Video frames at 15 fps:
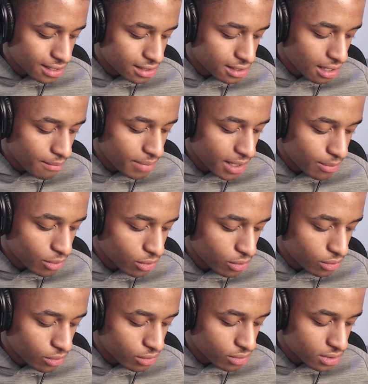and some
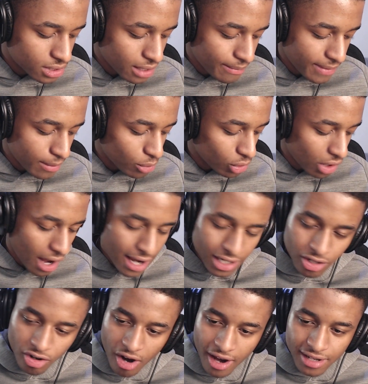people, some people
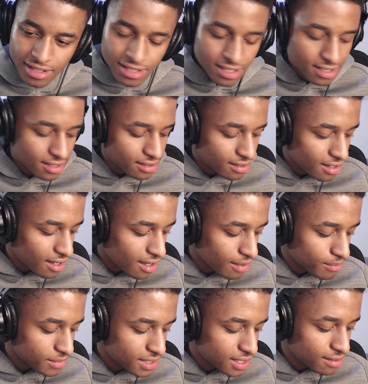like the grind,
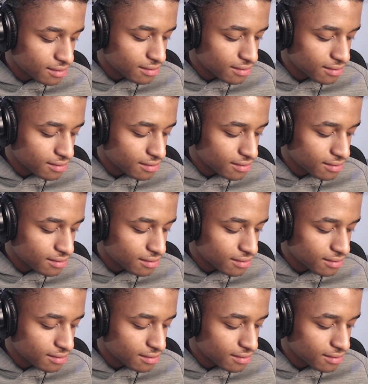um,